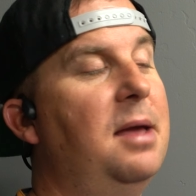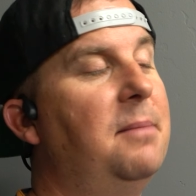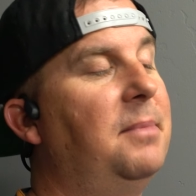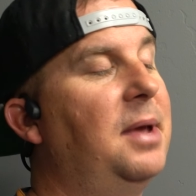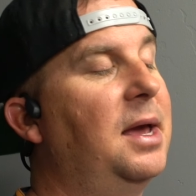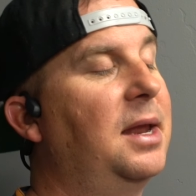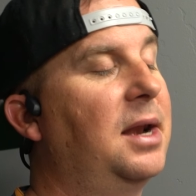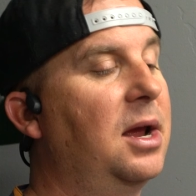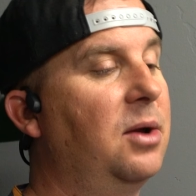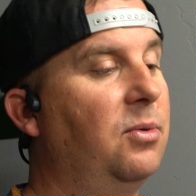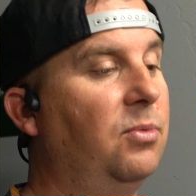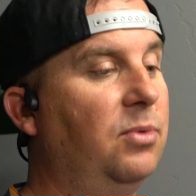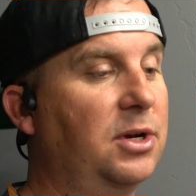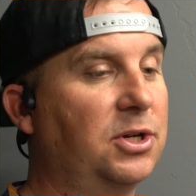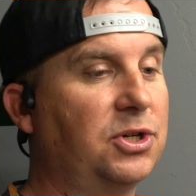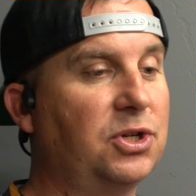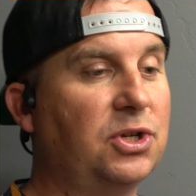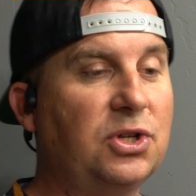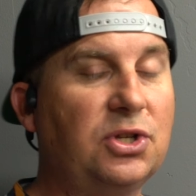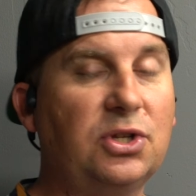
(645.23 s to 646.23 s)
Man, I
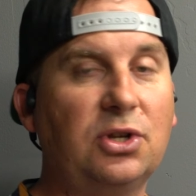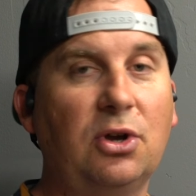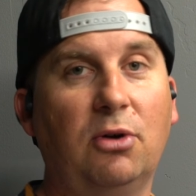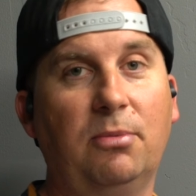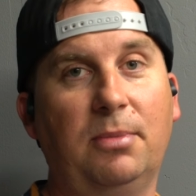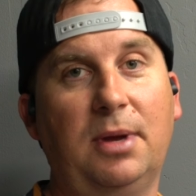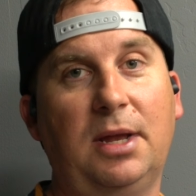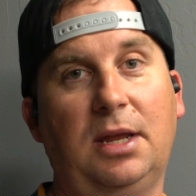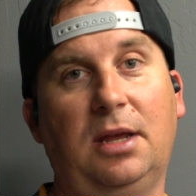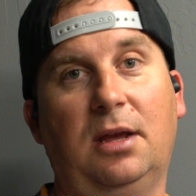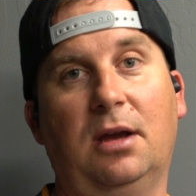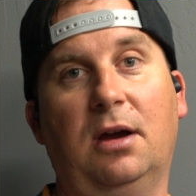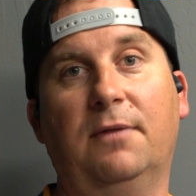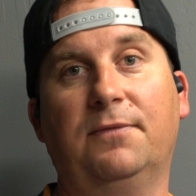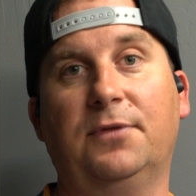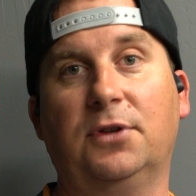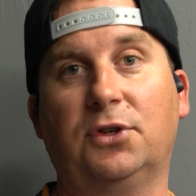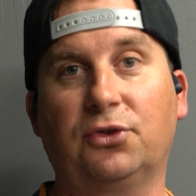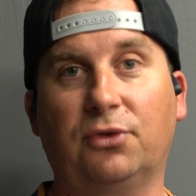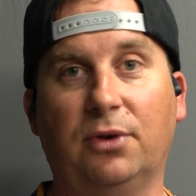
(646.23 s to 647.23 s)
wish so many
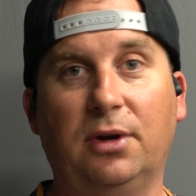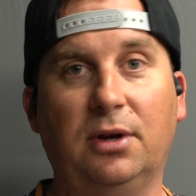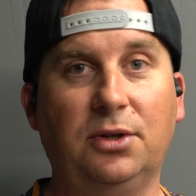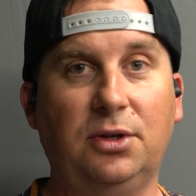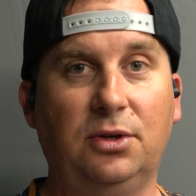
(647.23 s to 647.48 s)
of the trail